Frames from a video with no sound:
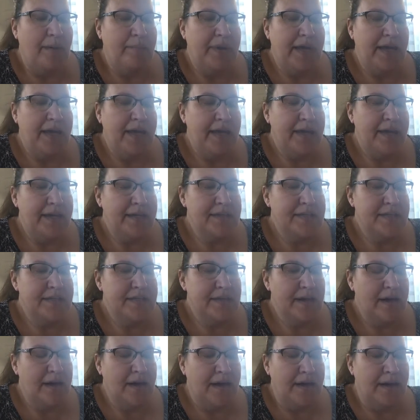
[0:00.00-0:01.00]

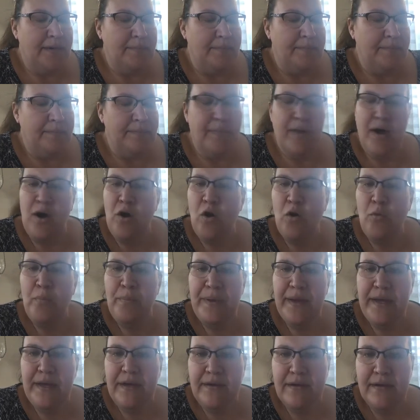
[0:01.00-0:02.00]
is
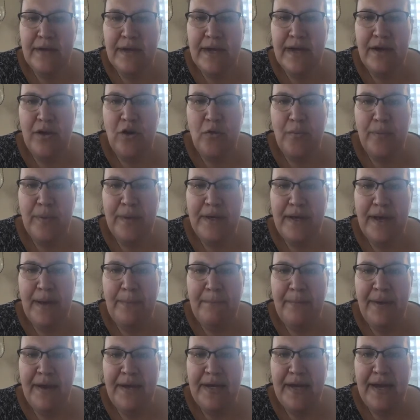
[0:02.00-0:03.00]
open. It opened on
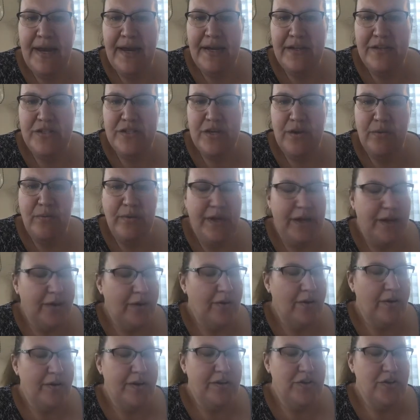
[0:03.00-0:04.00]
Monday, so we
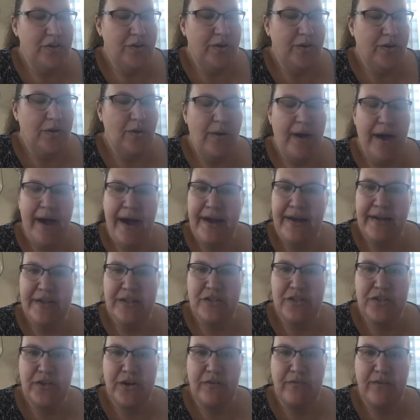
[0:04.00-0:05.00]
encourage you to go ahead and
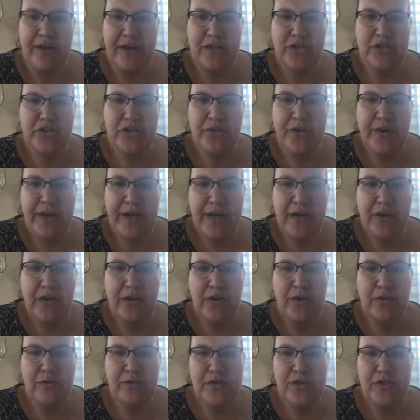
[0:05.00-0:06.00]
start registering.
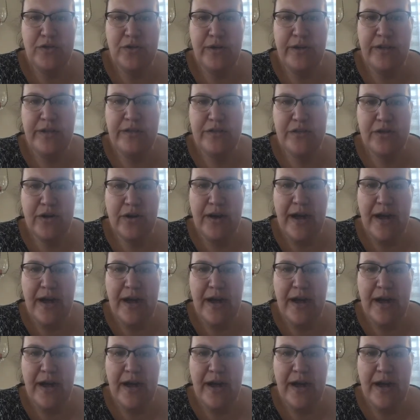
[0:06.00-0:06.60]
New students, our